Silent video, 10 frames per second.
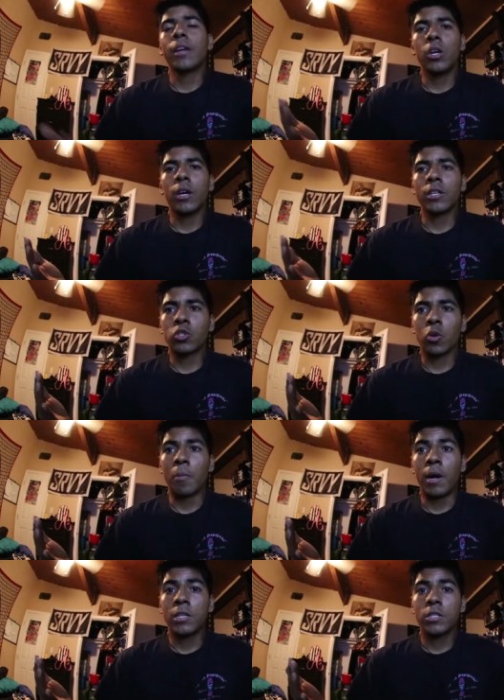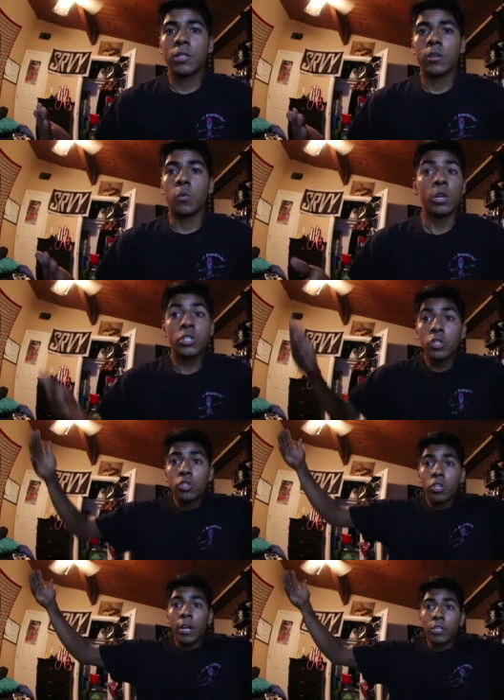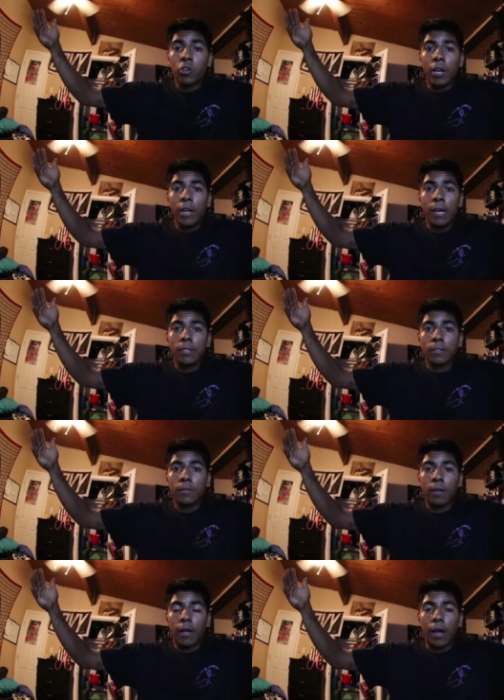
thank you guys so much. What shoes should I try next?